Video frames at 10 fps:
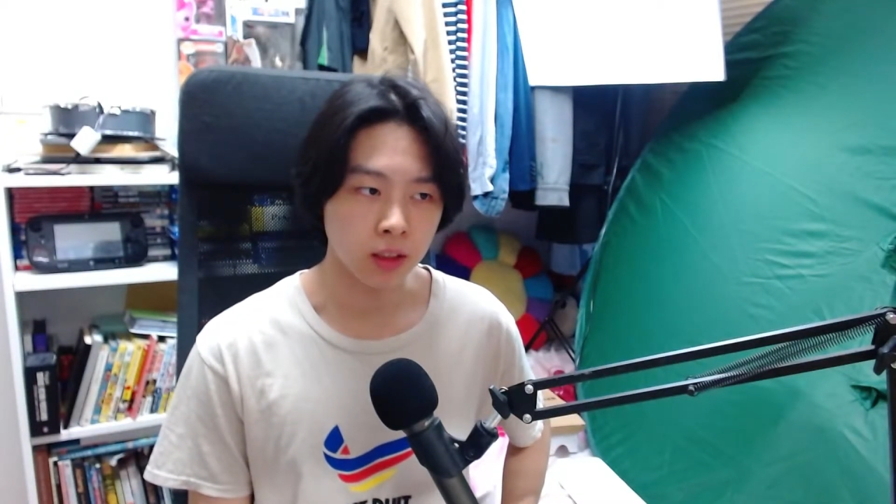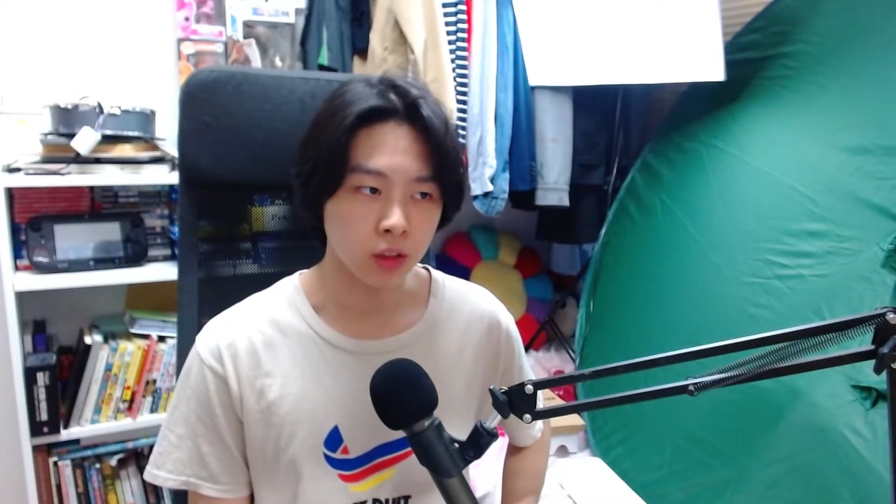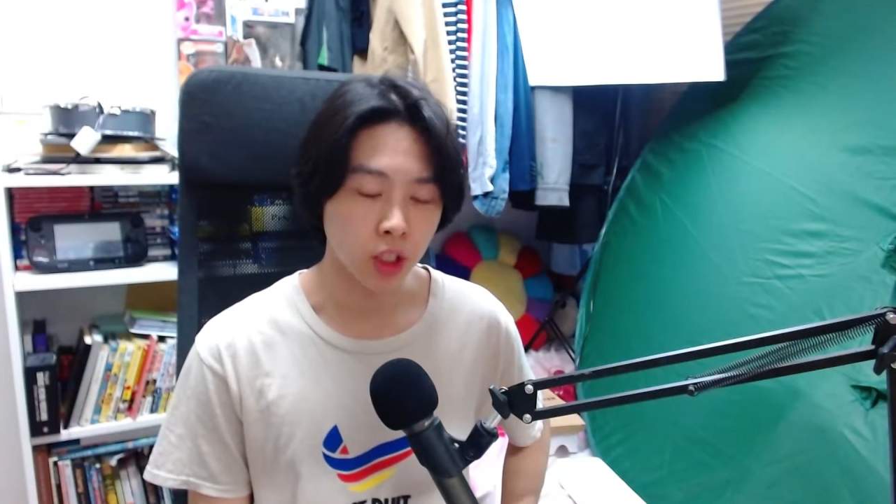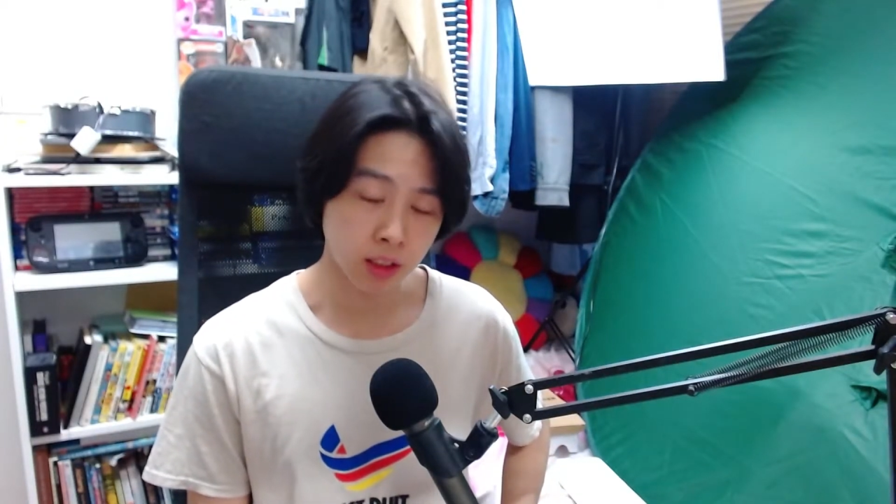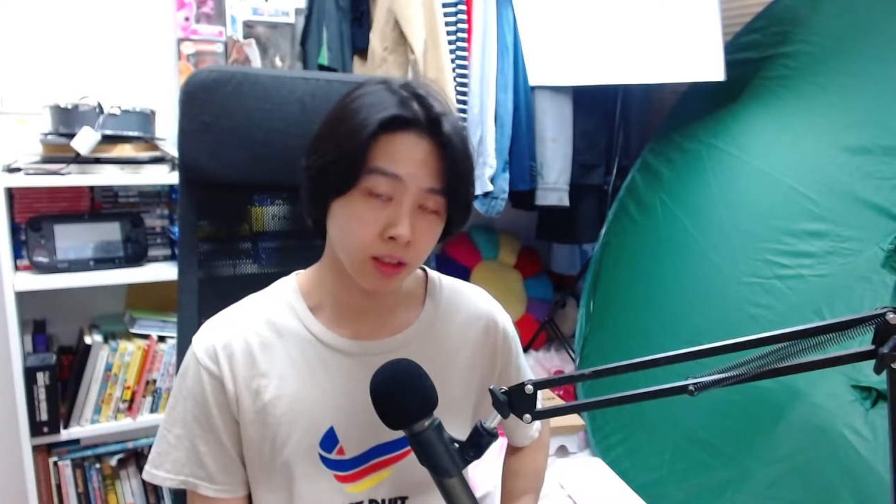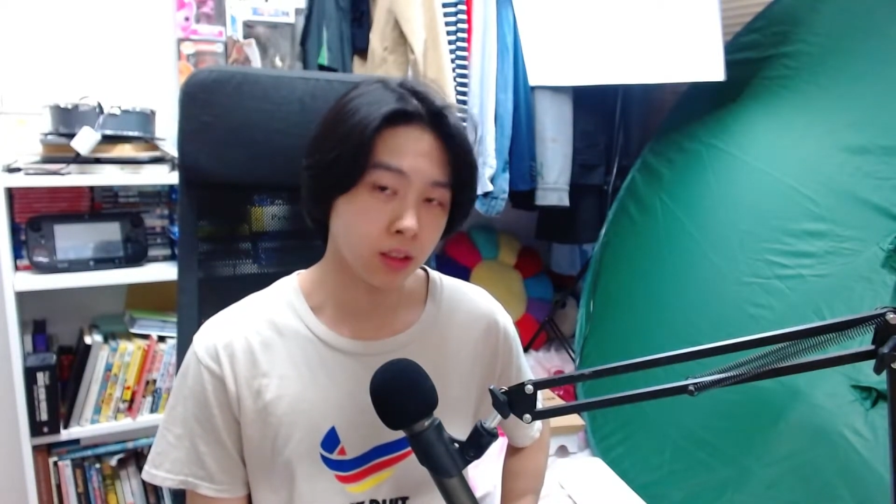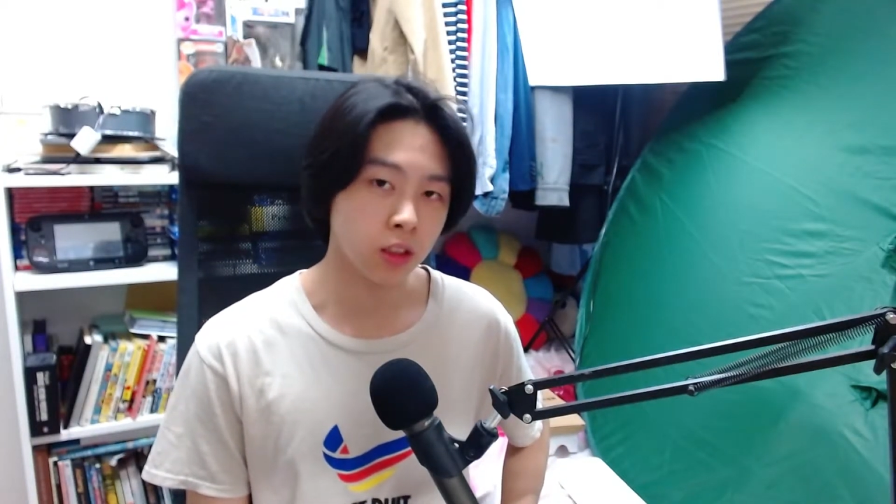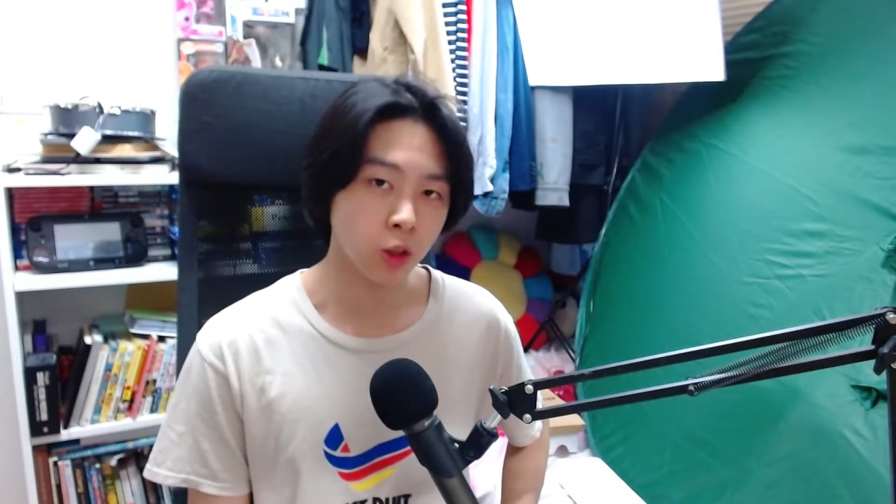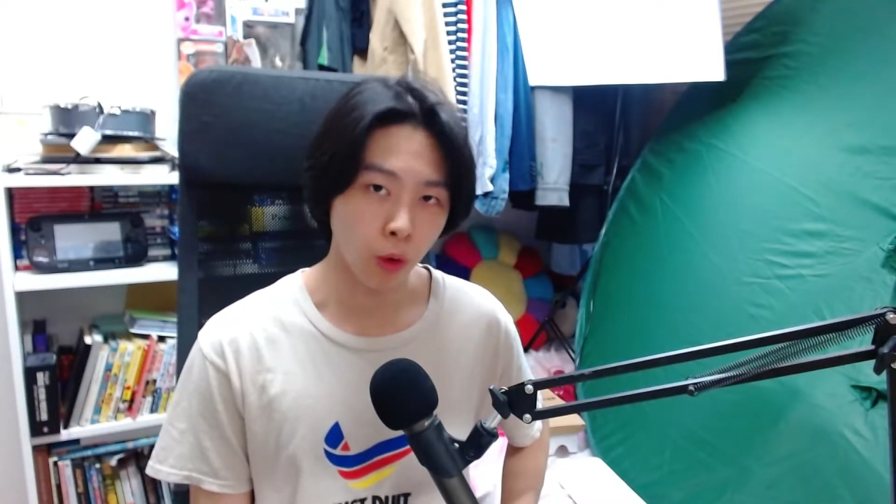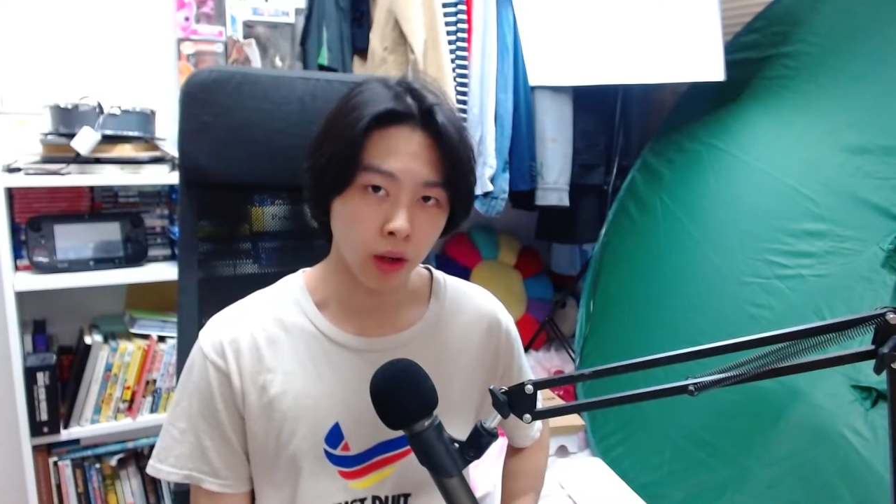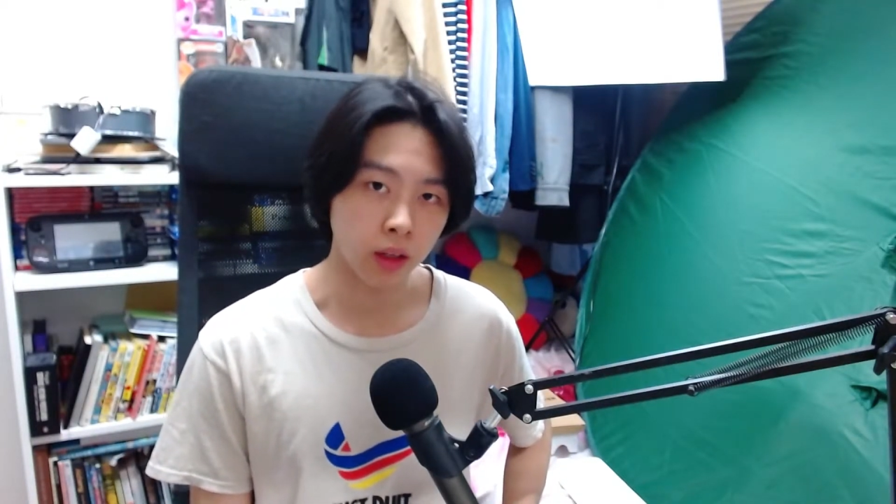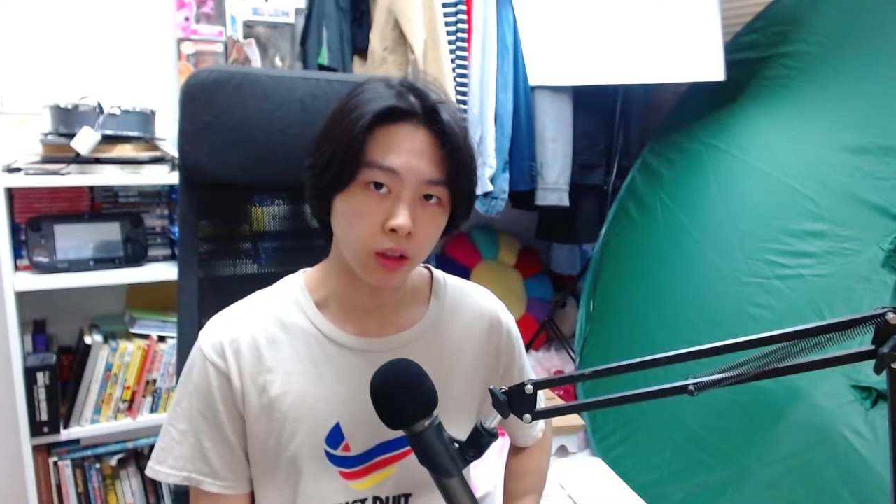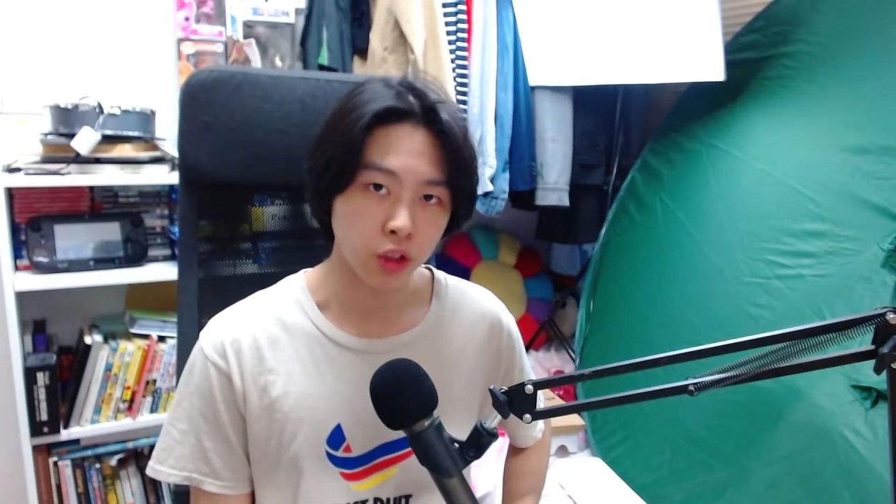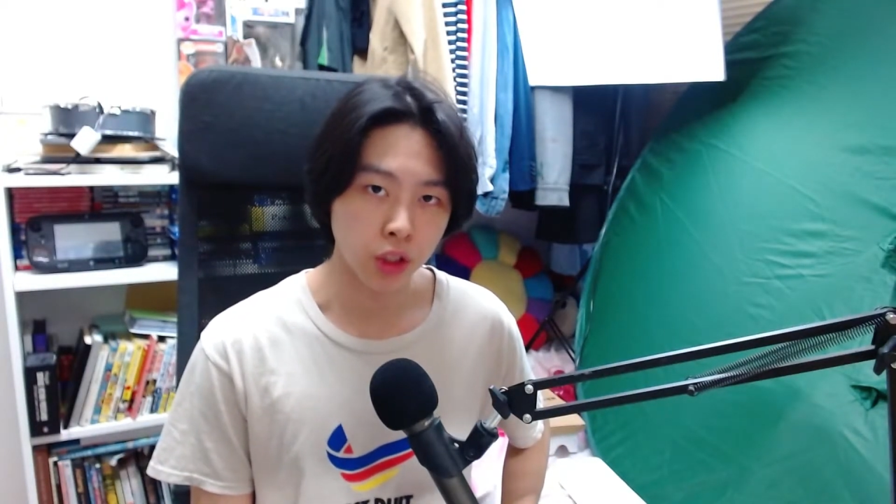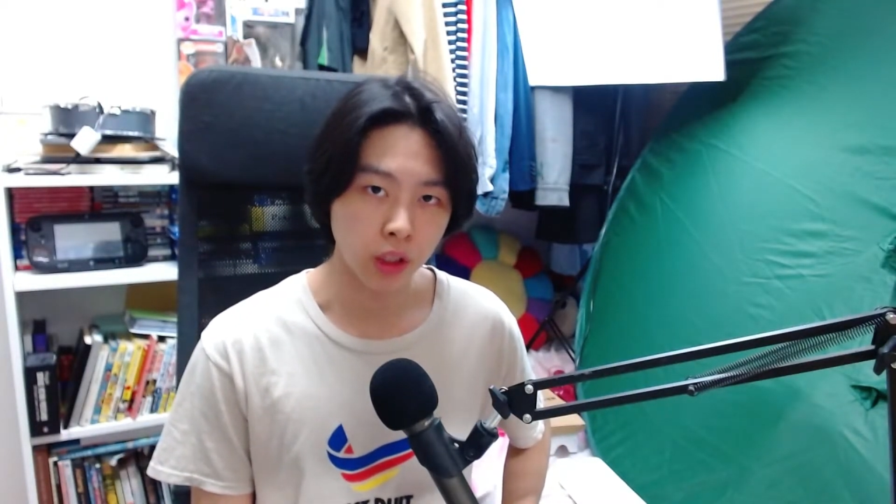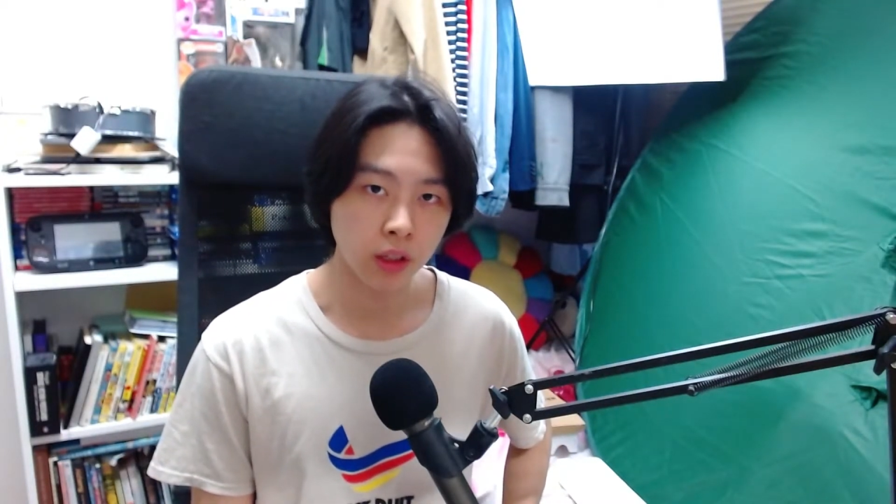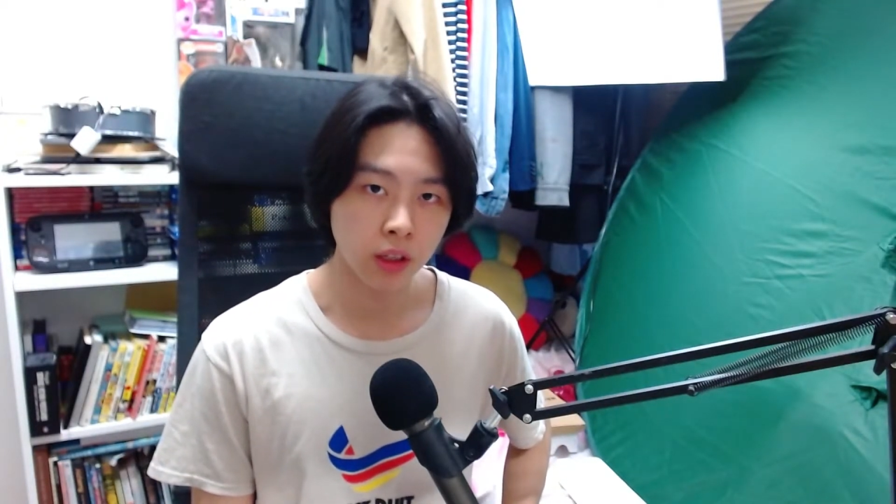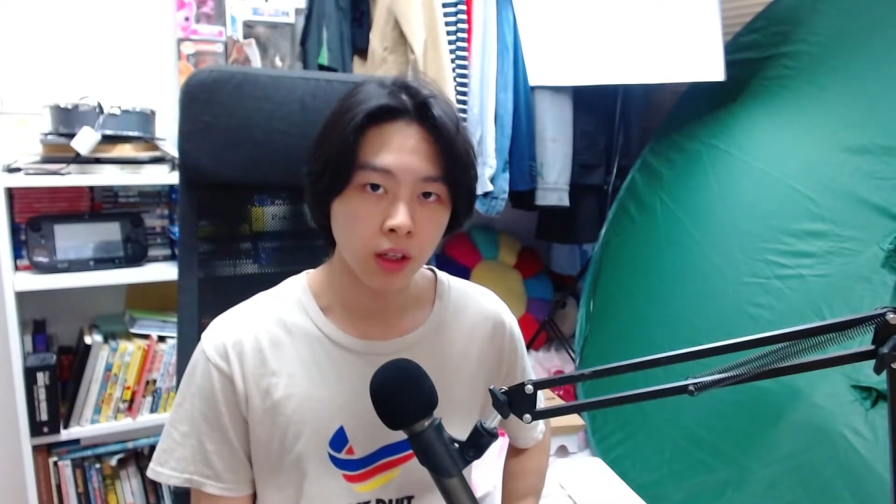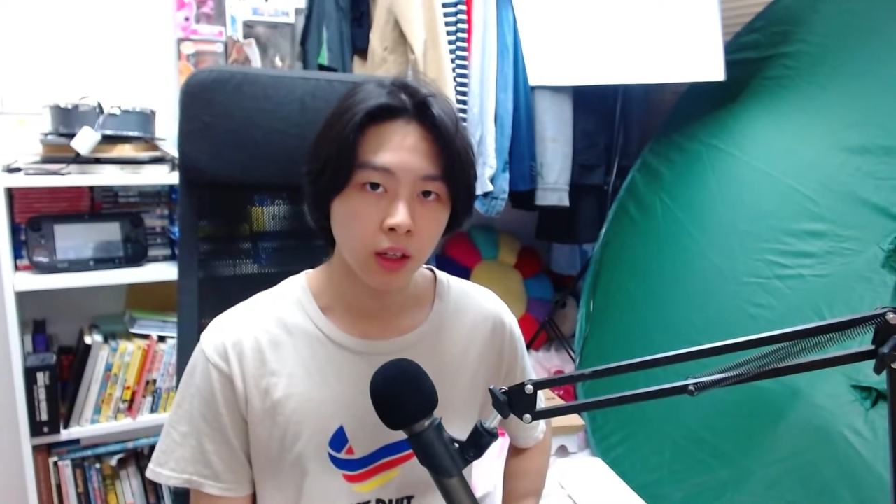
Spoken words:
Justice is Great edition,